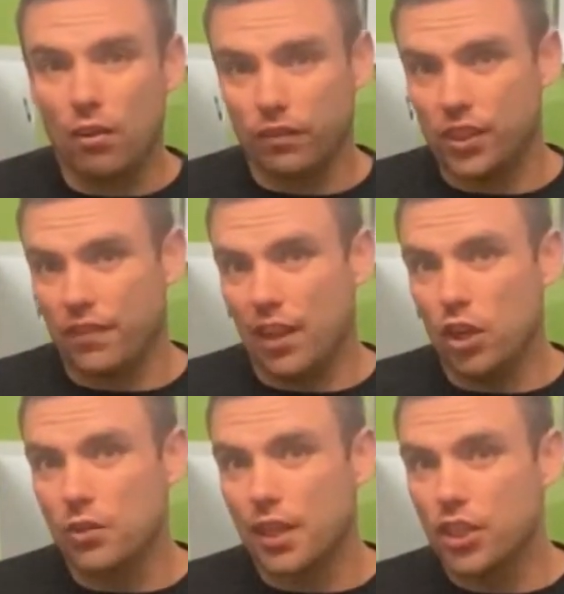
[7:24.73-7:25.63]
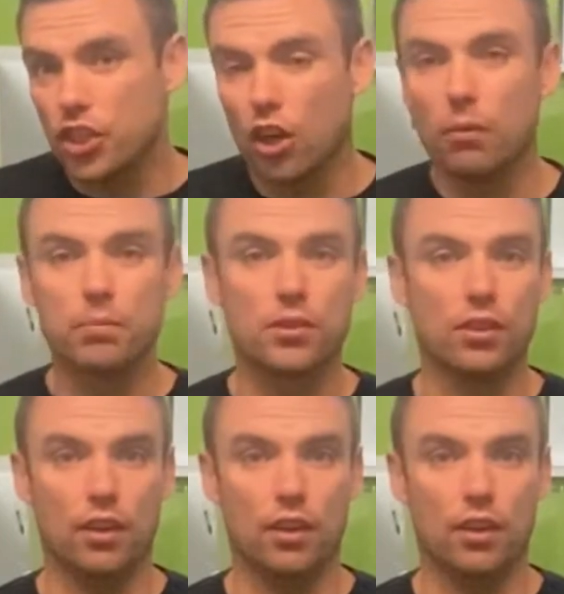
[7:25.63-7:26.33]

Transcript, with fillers: obviously, if they lose their jobs,